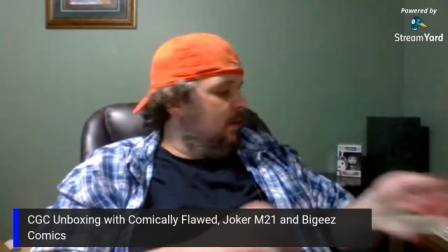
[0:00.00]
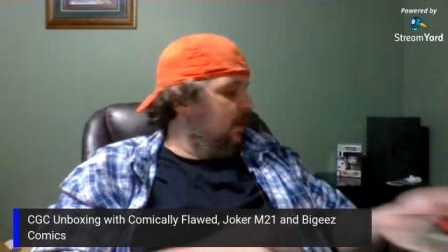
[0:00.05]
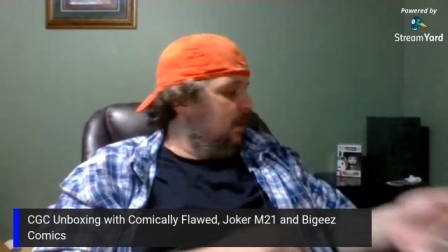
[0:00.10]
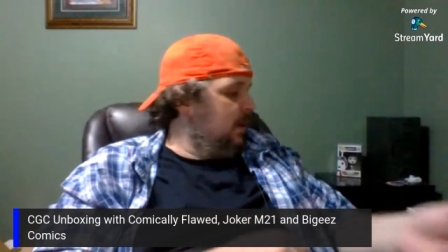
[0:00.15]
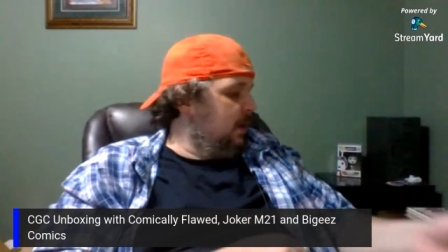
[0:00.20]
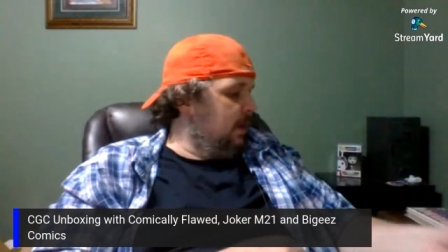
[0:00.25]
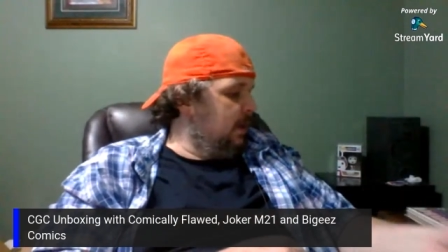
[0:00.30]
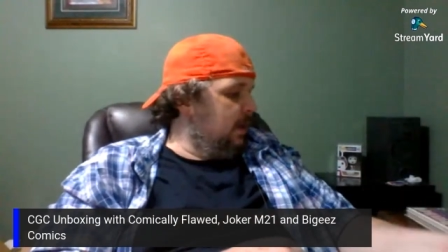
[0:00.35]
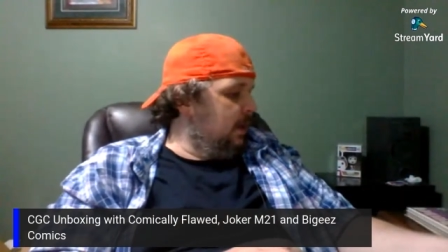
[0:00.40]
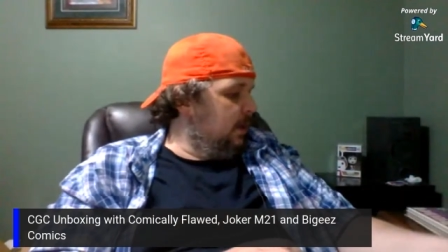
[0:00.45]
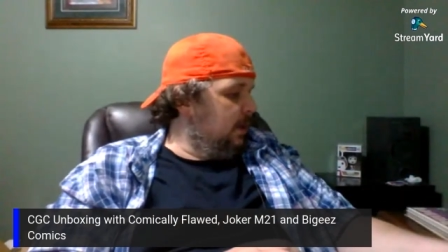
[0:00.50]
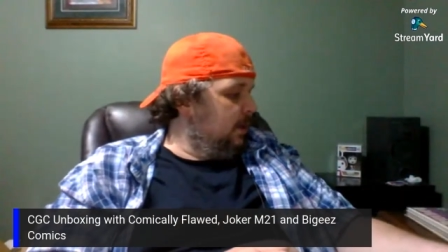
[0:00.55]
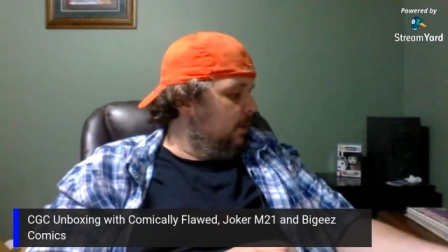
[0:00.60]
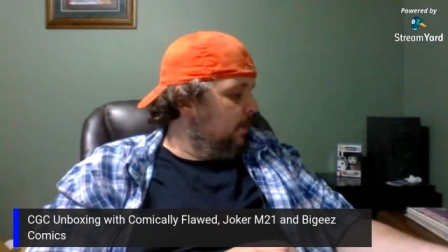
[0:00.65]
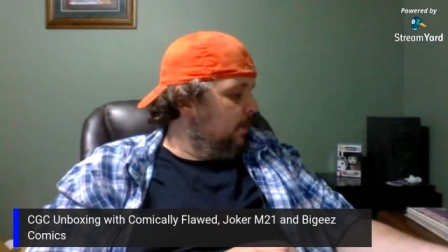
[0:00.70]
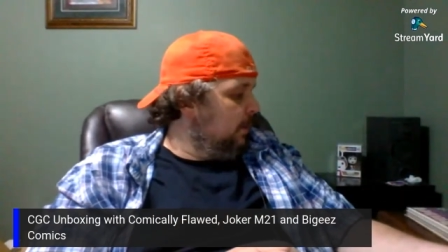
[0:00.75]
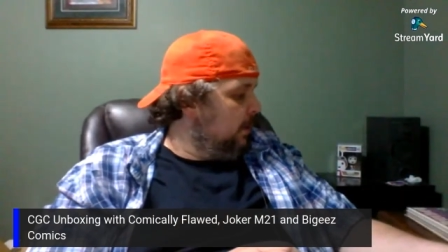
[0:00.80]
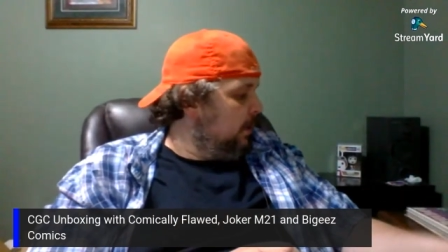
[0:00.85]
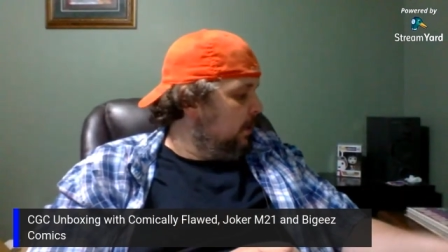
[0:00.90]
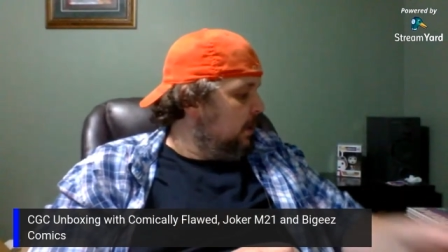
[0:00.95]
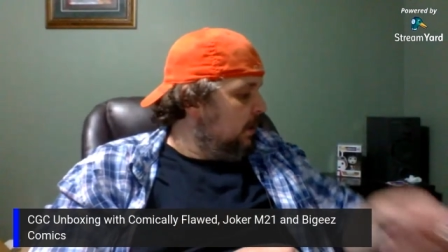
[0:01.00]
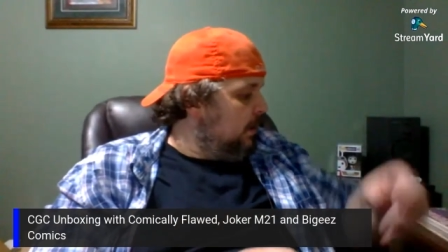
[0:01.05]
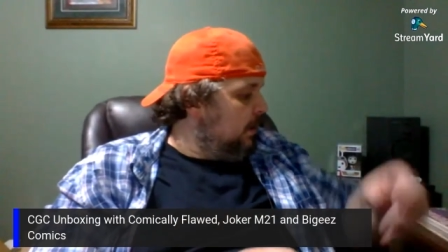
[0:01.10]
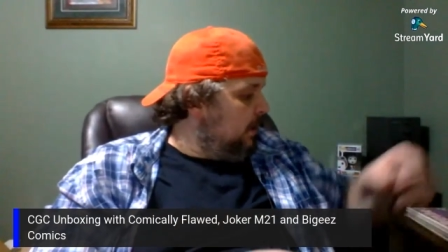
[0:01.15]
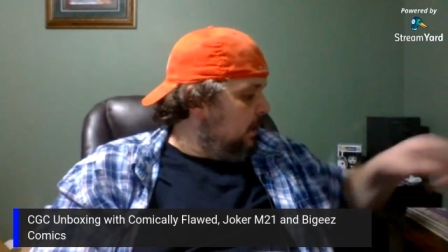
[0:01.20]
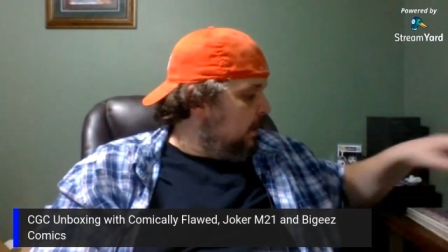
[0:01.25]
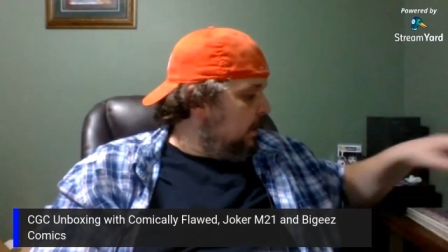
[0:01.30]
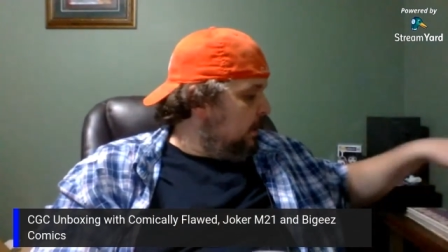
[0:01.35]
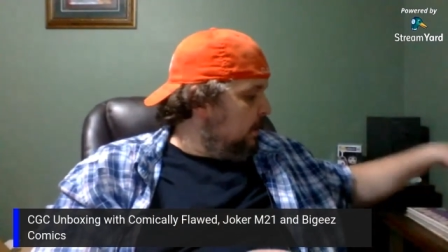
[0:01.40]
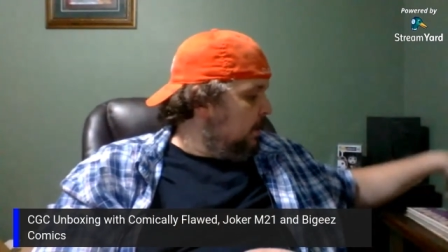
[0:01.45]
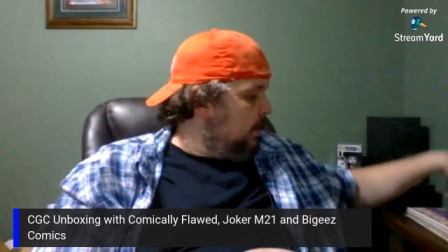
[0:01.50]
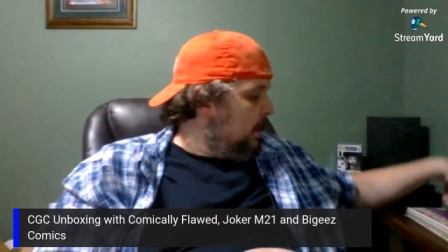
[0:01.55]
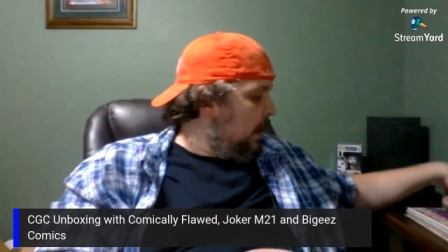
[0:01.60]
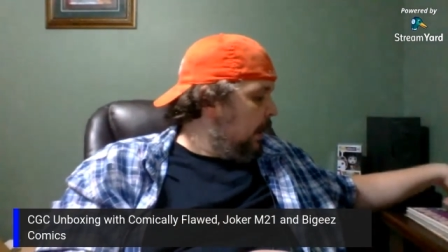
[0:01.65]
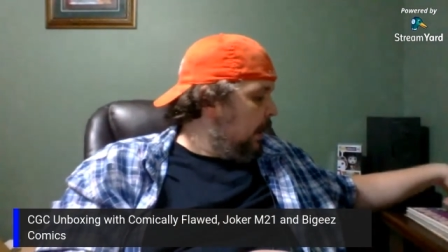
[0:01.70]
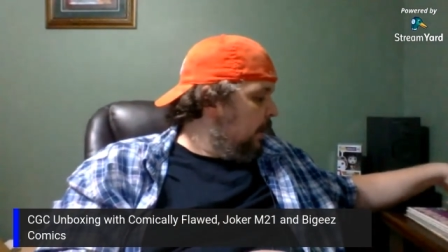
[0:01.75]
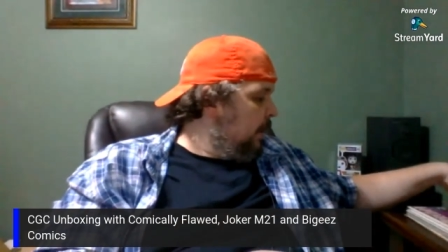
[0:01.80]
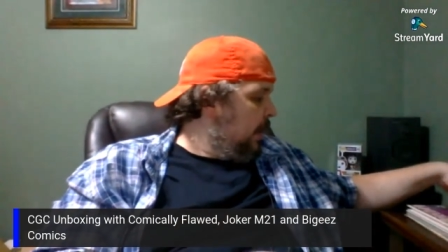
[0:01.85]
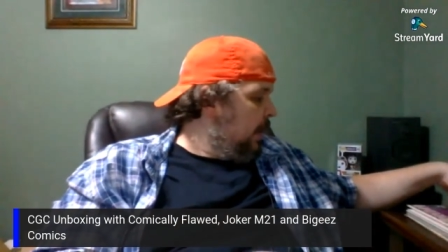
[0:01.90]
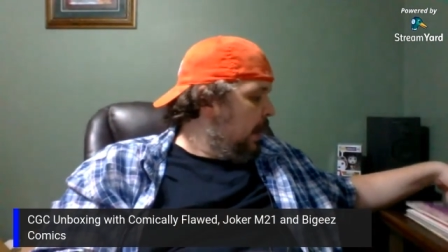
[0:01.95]
um, and then
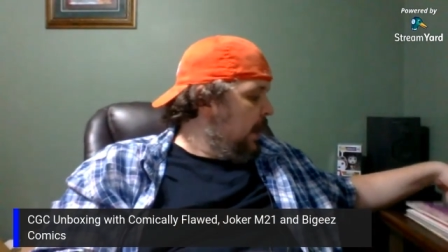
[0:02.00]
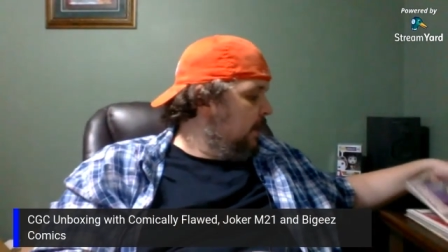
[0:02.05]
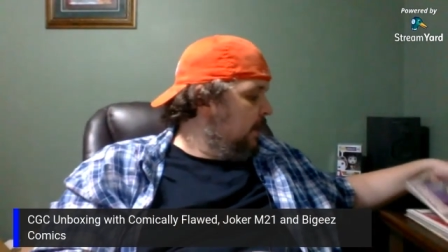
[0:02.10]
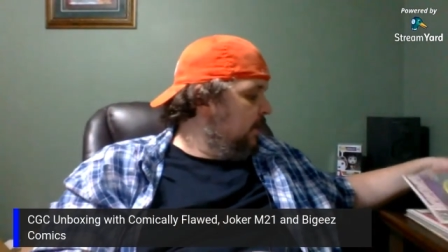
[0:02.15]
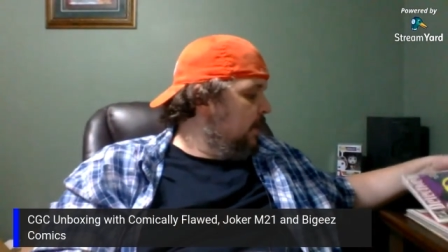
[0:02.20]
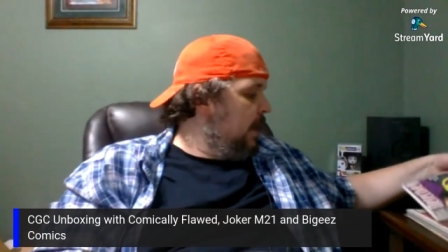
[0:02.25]
I'd